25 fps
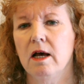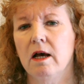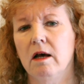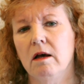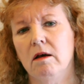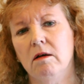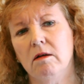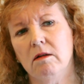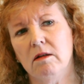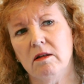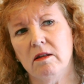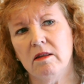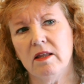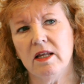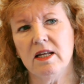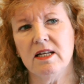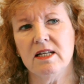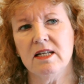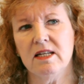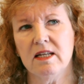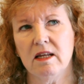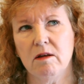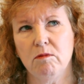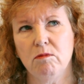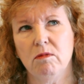They
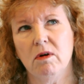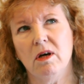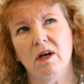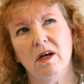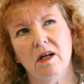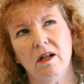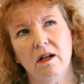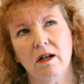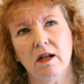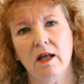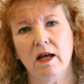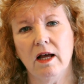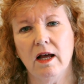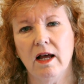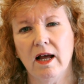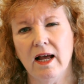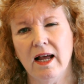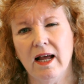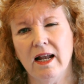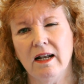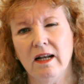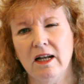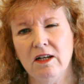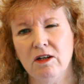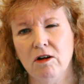say, well,
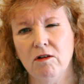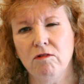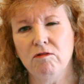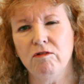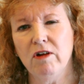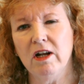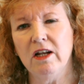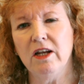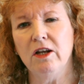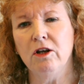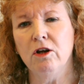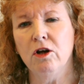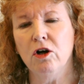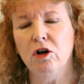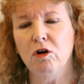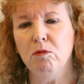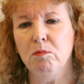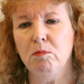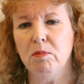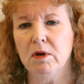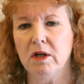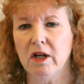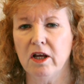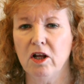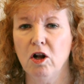Anne, I don't really know,
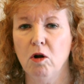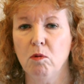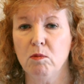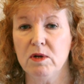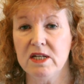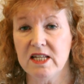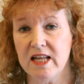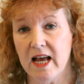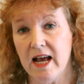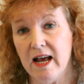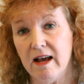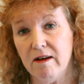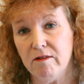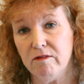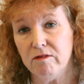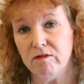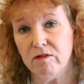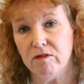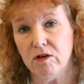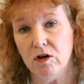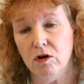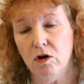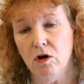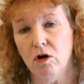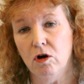but I always
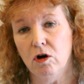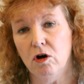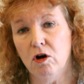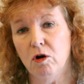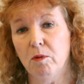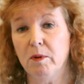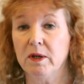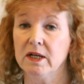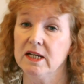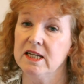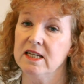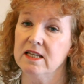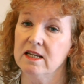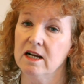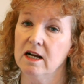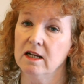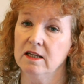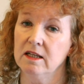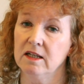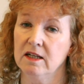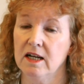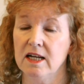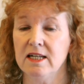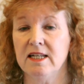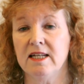have. Or when I
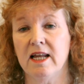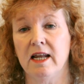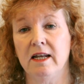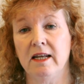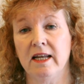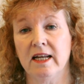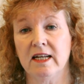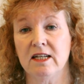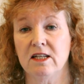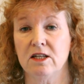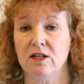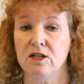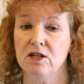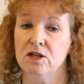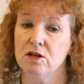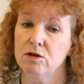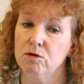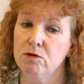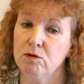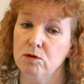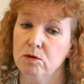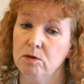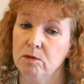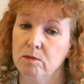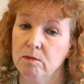started, I sat next to
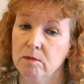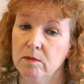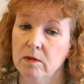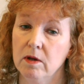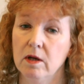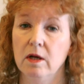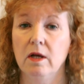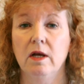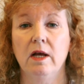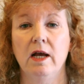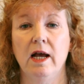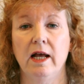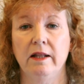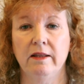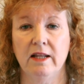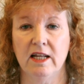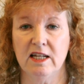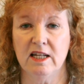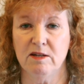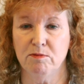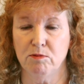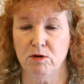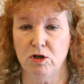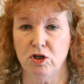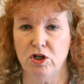Sue, and
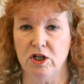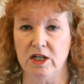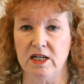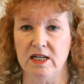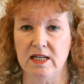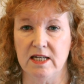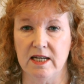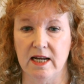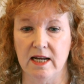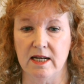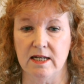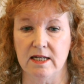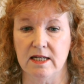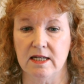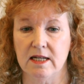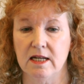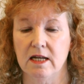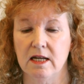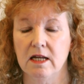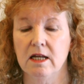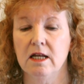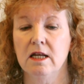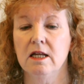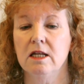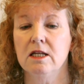that's what she says.
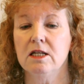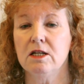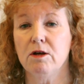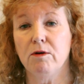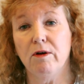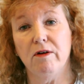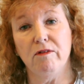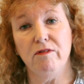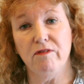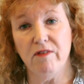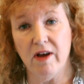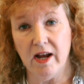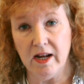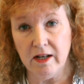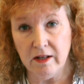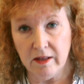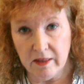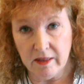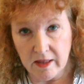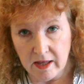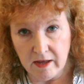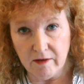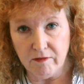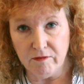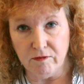So I find,
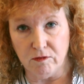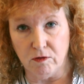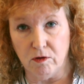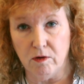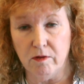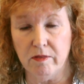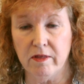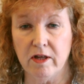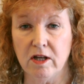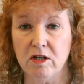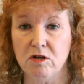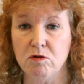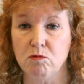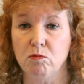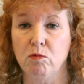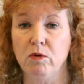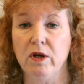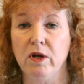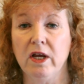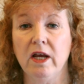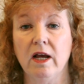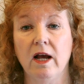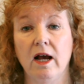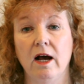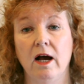therefore, that
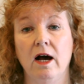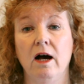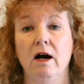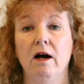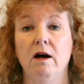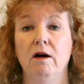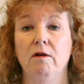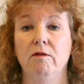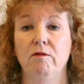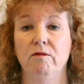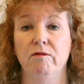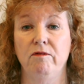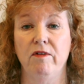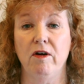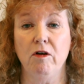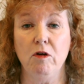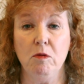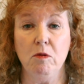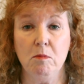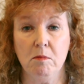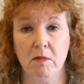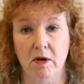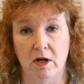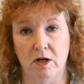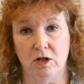we are
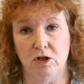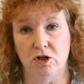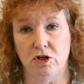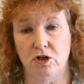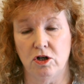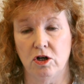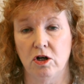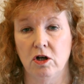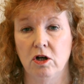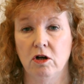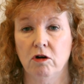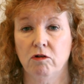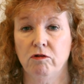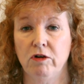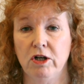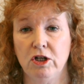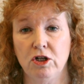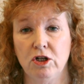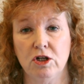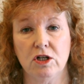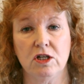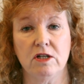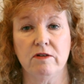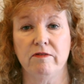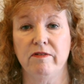very much
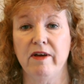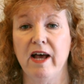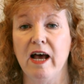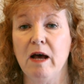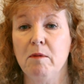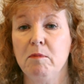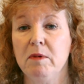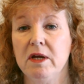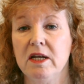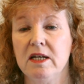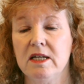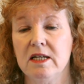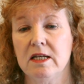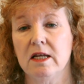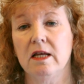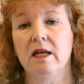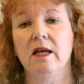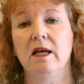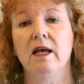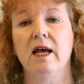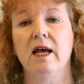creatures of habit,